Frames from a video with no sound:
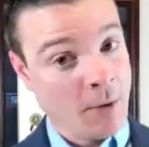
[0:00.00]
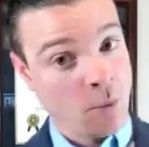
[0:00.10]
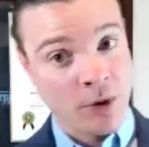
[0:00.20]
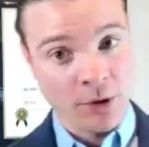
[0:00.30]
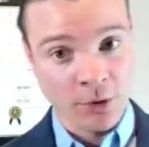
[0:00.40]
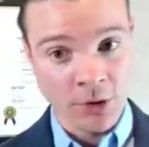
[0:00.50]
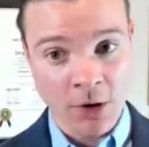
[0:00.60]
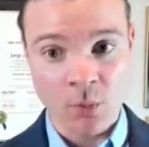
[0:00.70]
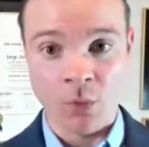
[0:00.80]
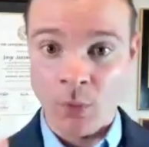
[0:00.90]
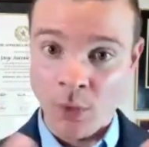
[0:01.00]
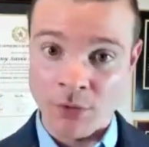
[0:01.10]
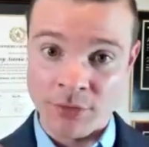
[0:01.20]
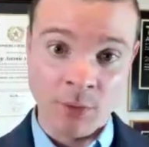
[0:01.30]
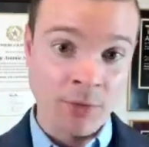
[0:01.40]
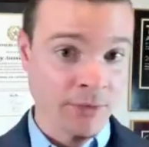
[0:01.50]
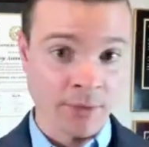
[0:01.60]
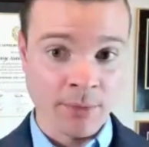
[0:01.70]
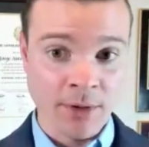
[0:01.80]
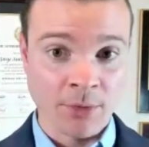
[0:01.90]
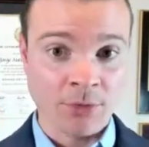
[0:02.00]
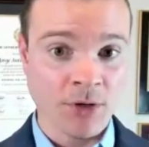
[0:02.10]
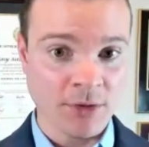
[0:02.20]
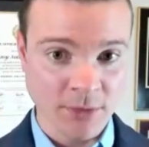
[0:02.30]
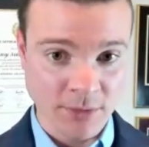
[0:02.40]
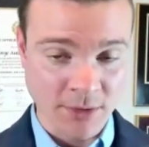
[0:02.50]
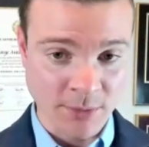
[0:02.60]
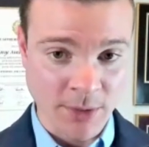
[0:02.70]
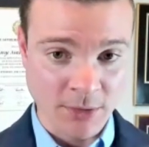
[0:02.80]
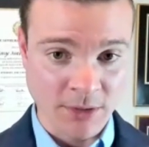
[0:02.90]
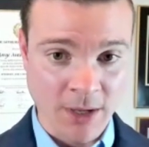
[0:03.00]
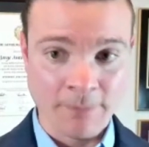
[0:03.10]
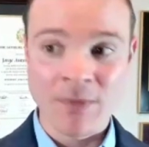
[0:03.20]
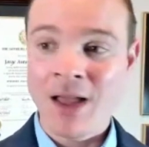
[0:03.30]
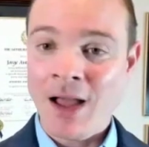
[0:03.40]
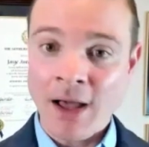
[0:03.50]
We don't know. We'll see what the administration says about that.